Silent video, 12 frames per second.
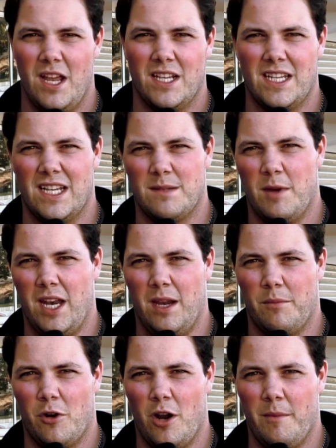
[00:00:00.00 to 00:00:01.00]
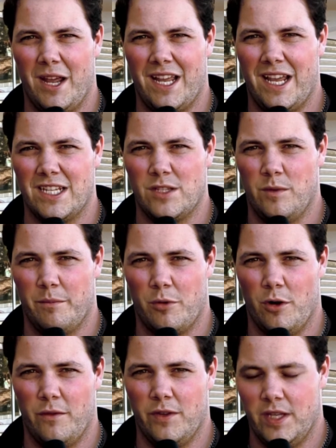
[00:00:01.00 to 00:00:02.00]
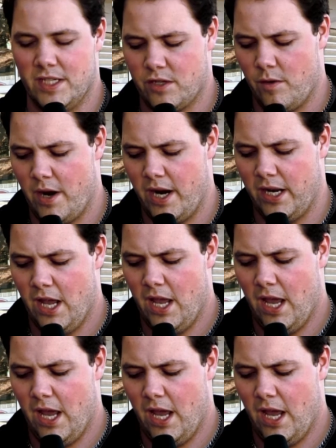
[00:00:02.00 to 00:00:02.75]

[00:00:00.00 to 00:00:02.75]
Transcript: Tasmanian Bromac has to improve in this grade.